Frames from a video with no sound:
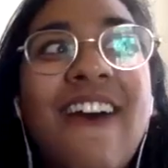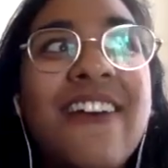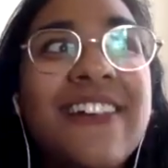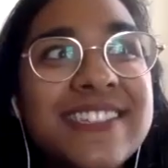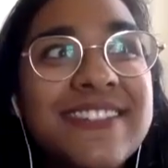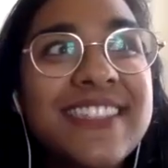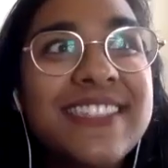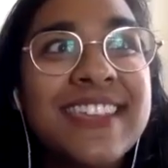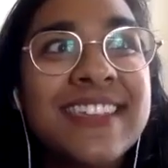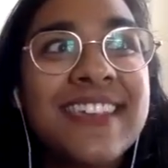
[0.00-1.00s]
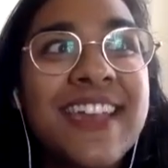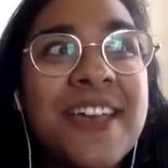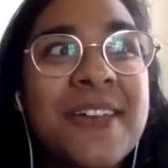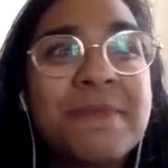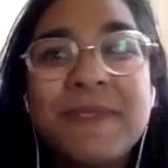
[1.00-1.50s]
also, I think
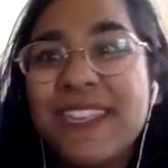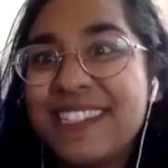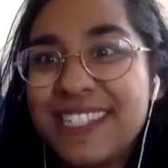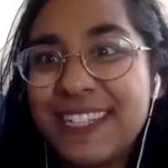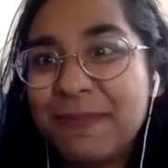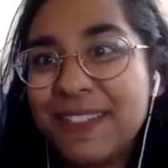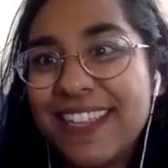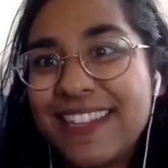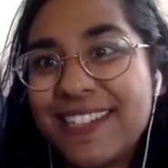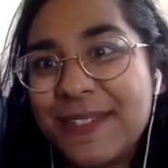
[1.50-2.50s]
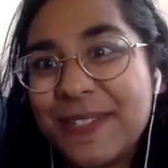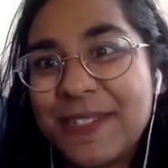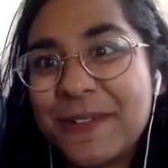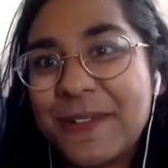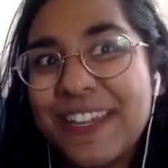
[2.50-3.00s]
being deeply into a
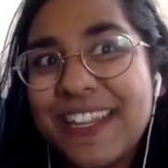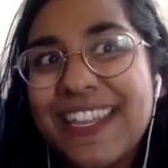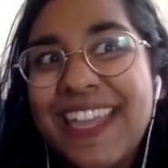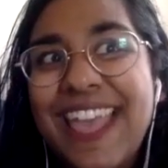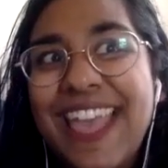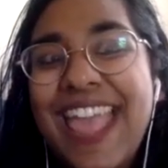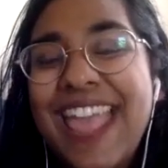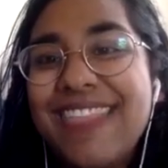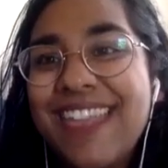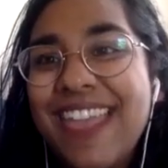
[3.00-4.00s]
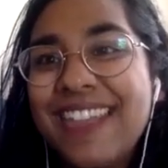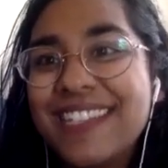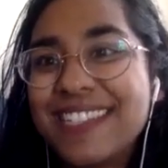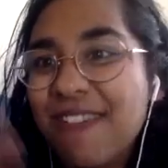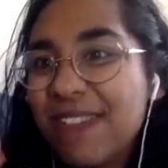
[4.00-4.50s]
story and then
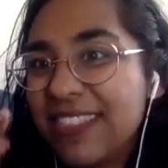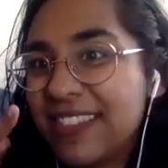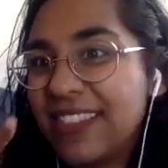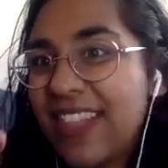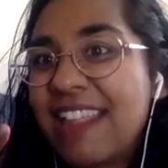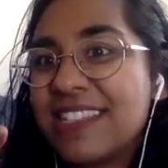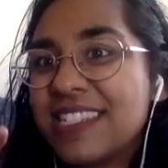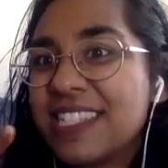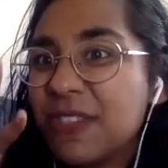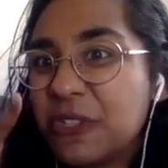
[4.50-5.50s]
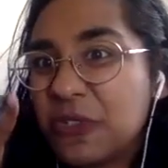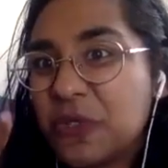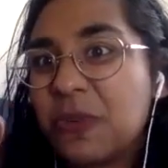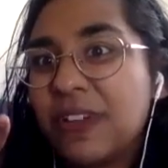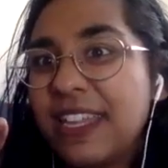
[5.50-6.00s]
just having the lens of the
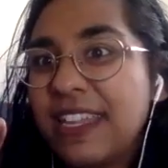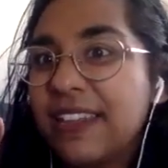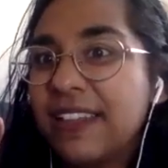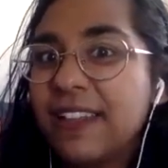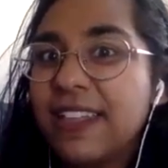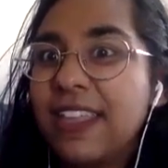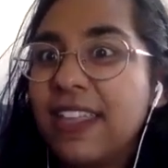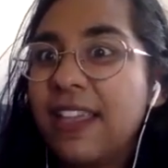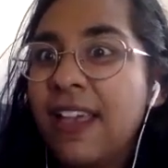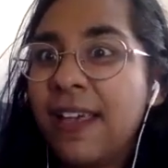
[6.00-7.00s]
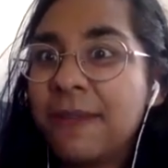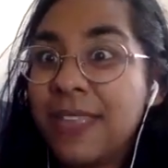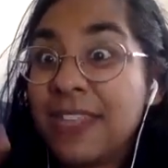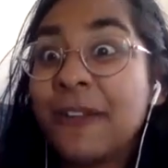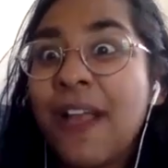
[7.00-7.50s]
story
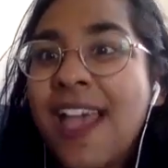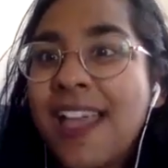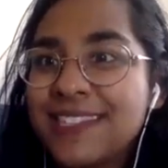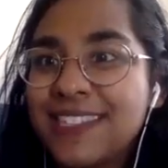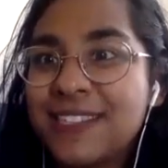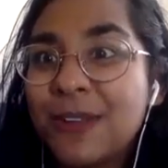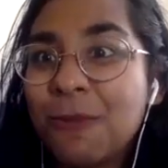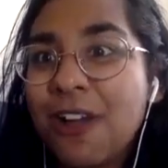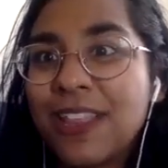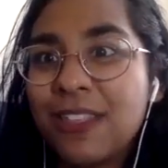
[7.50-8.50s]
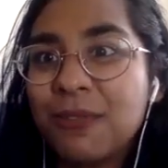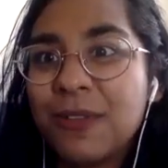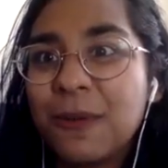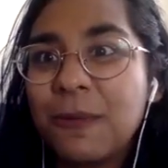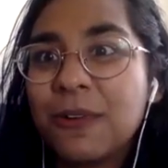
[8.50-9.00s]
in your eyes as you're walking through
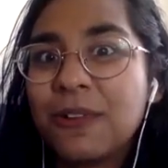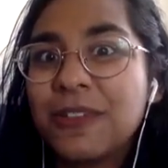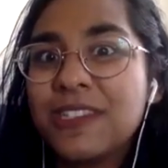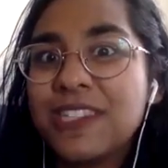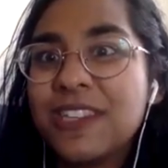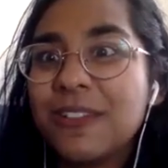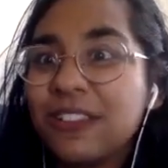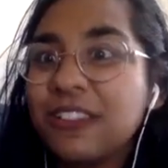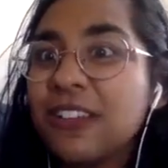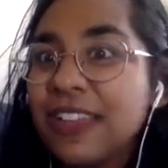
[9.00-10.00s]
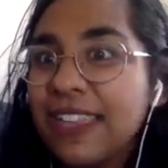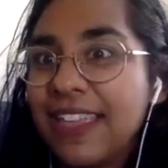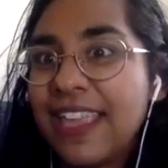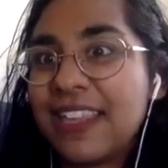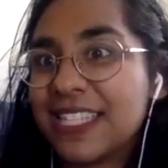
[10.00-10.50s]
your world. So you're
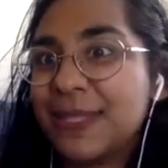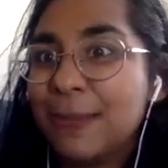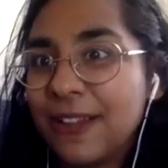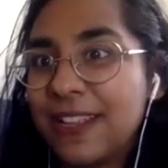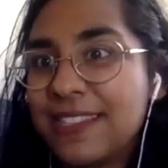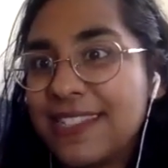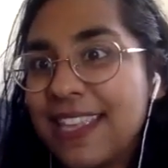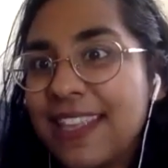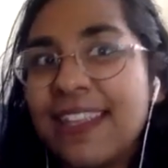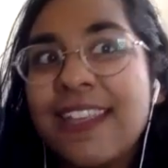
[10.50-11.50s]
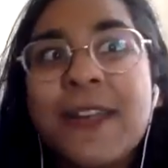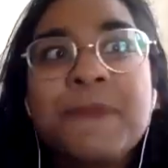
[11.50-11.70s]
looking and experiencing